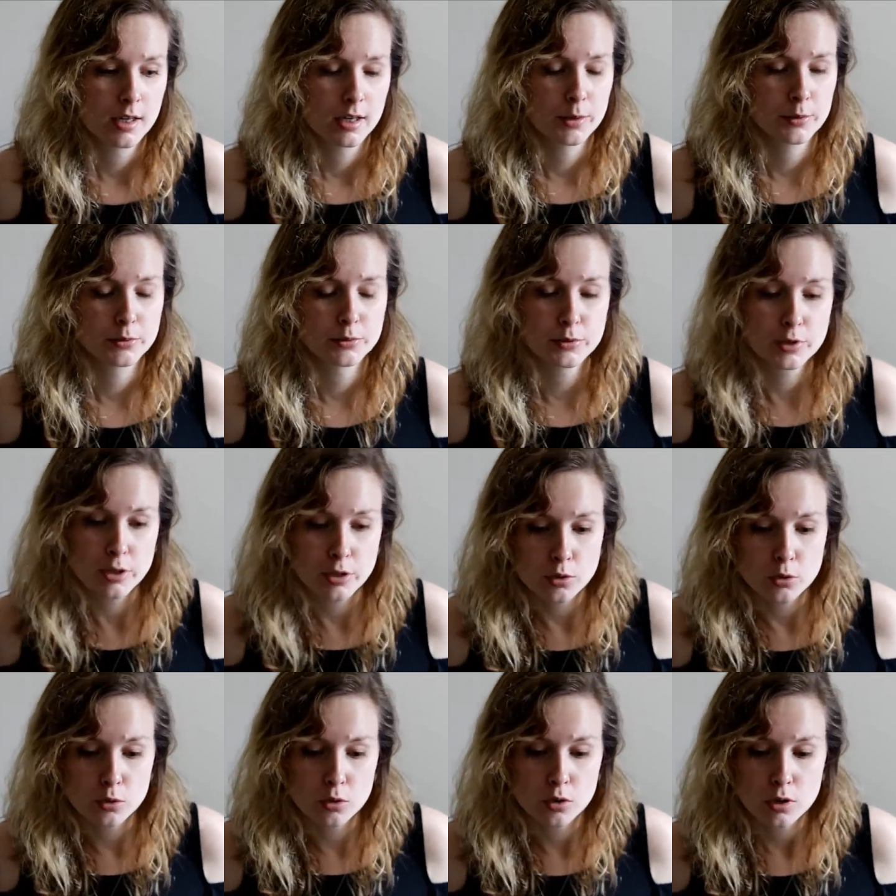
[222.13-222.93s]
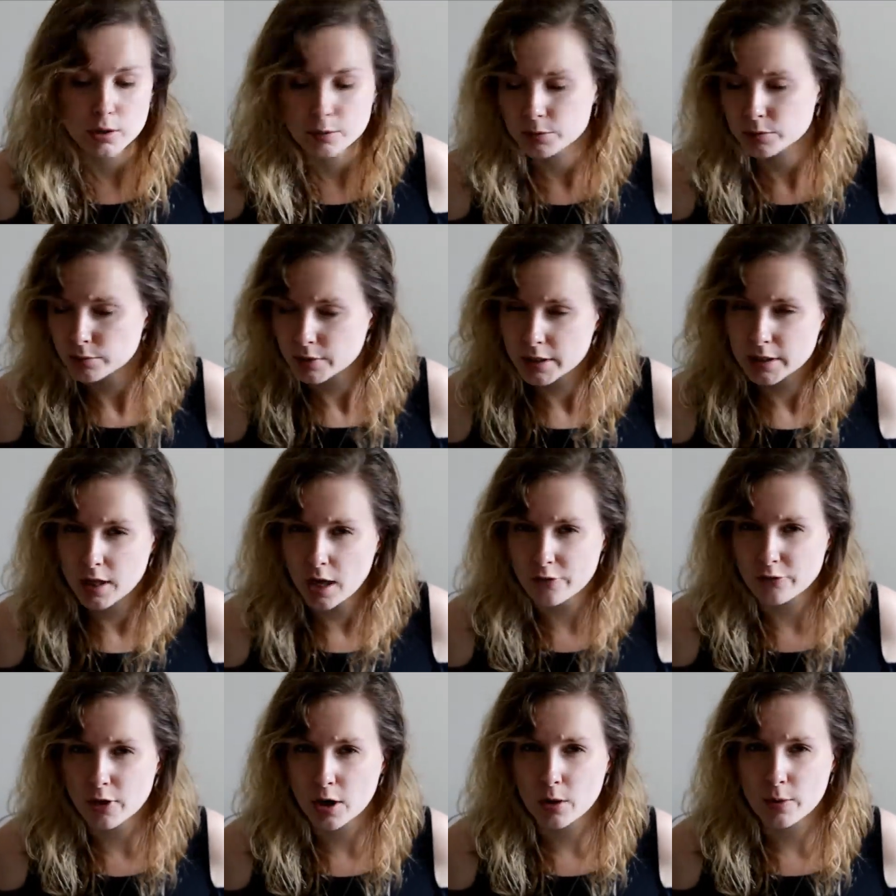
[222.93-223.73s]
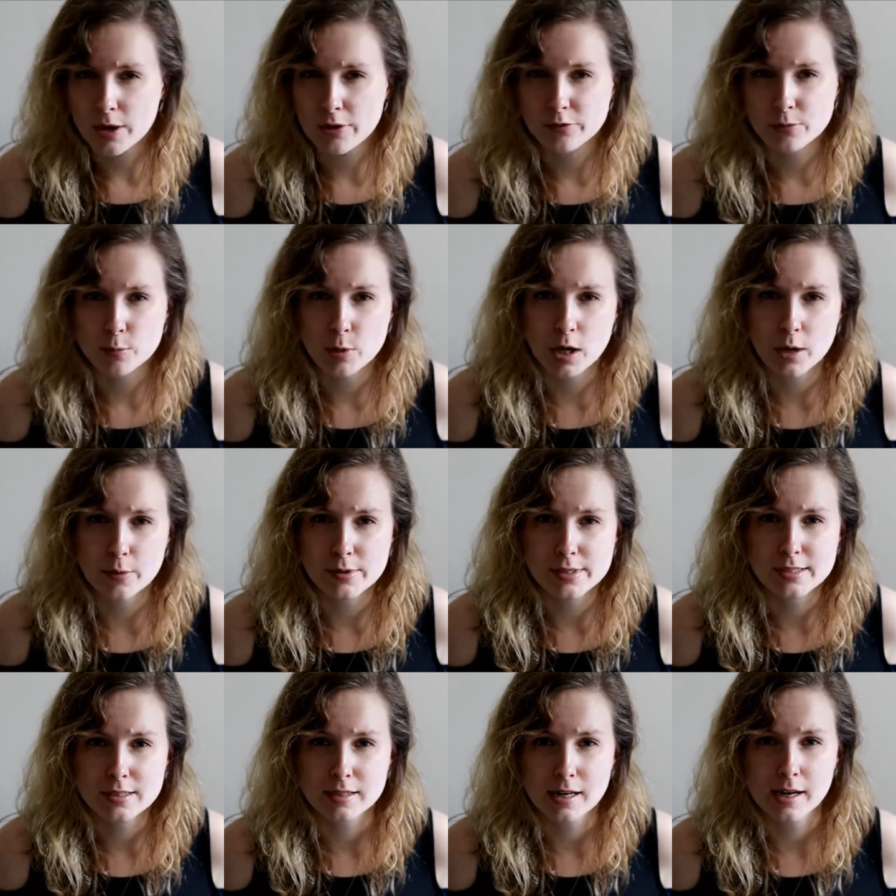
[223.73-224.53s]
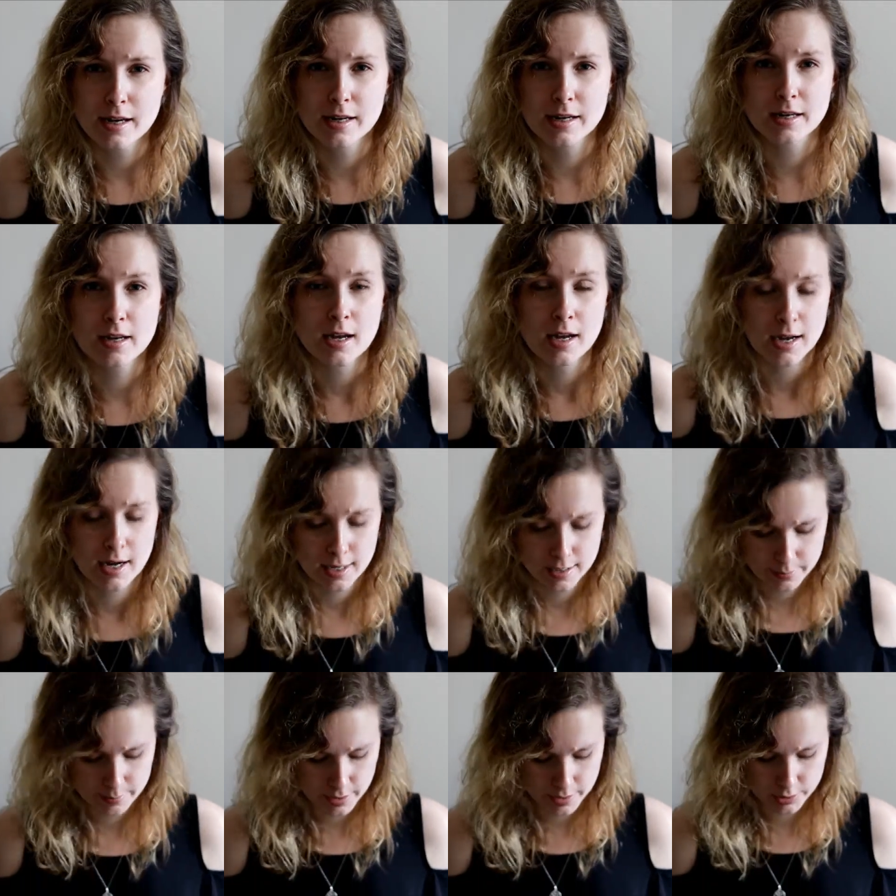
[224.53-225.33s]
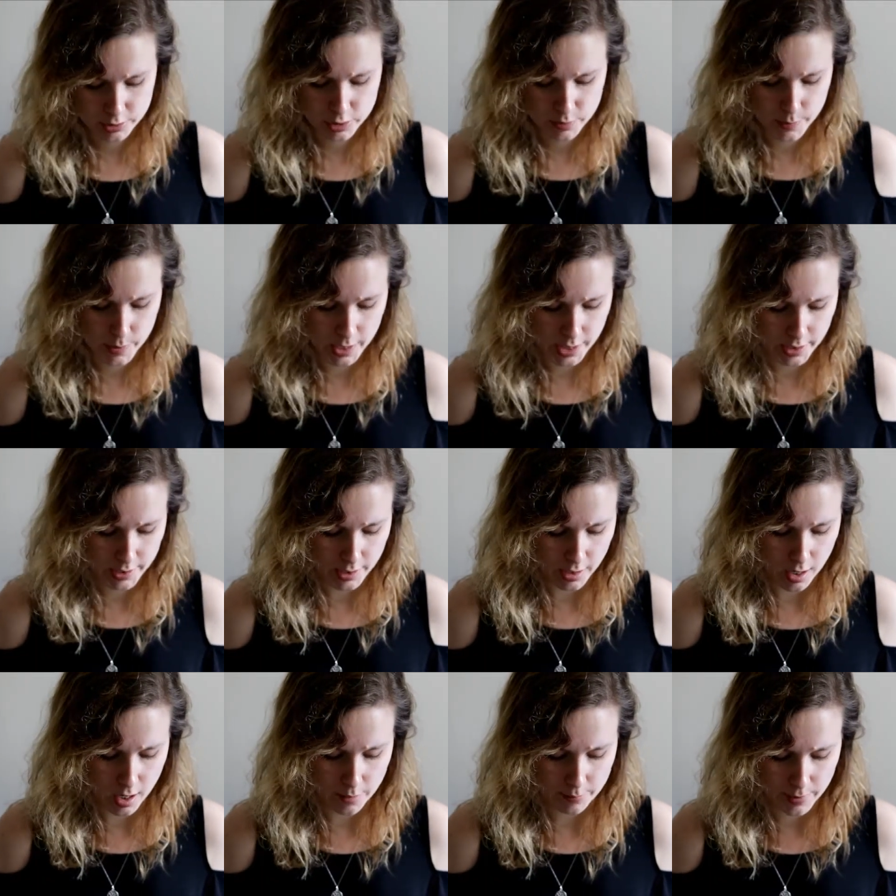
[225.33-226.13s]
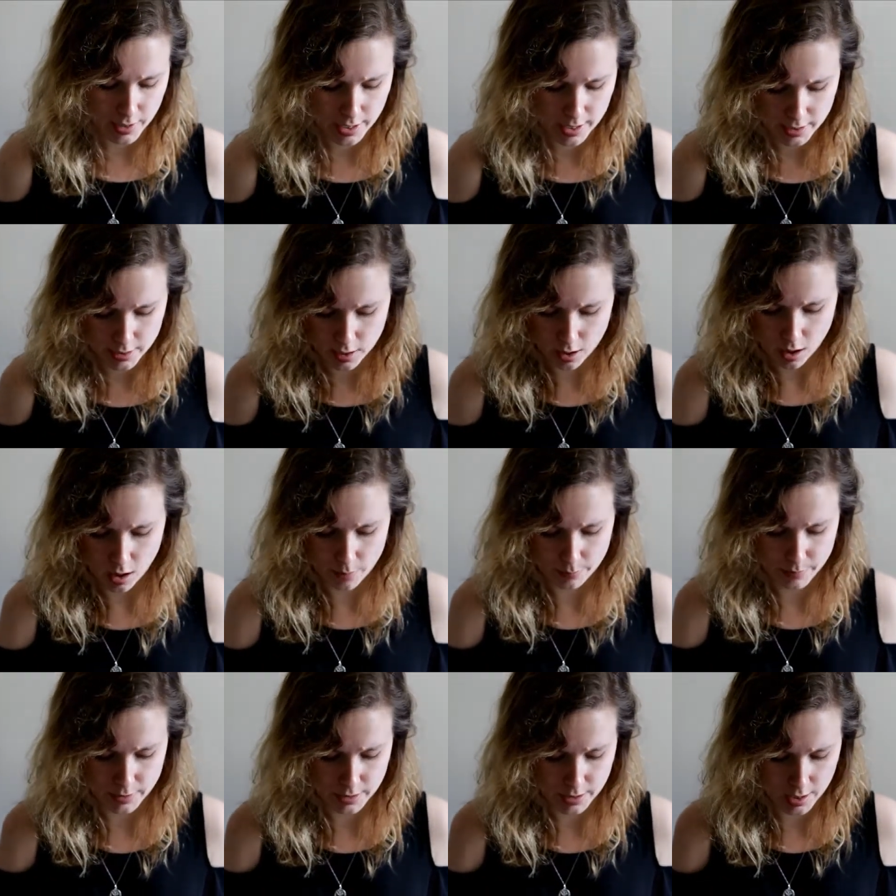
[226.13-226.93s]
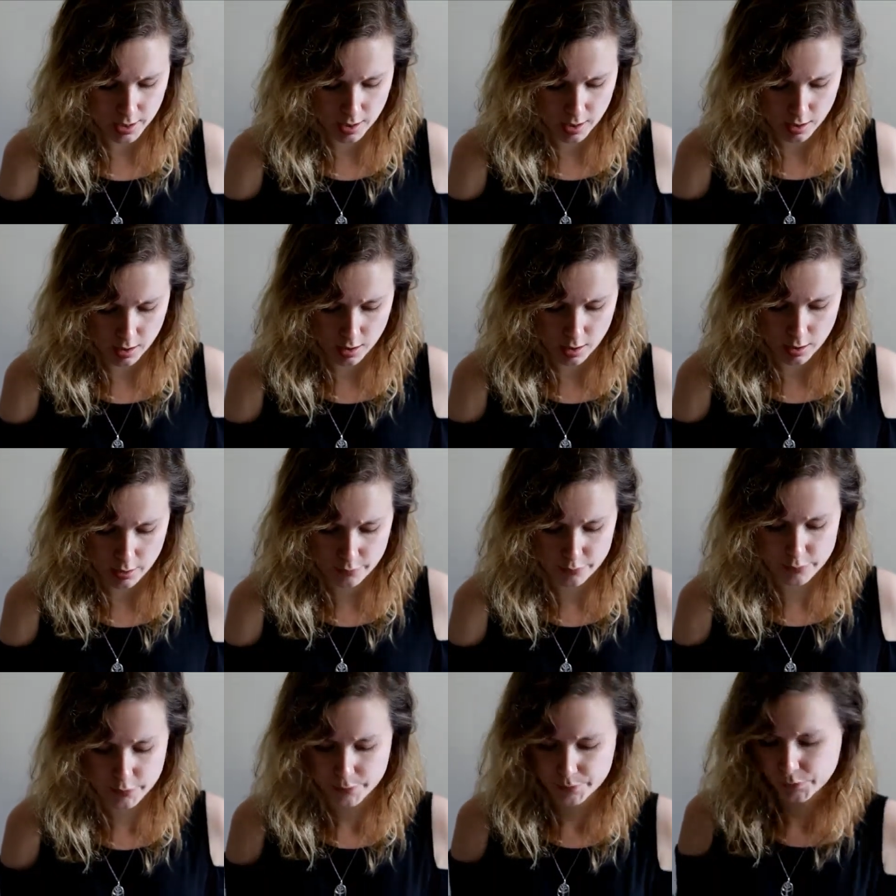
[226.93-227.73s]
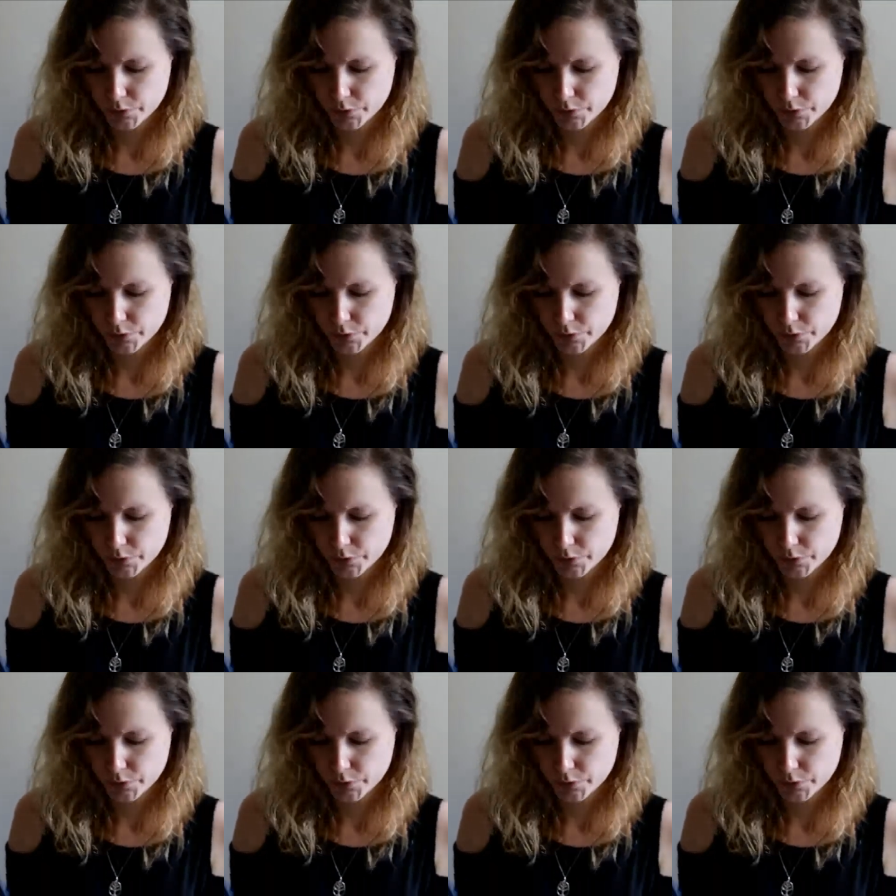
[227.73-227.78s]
It was really cool. It was really not far away from where I was staying, and I managed to pick up a copy of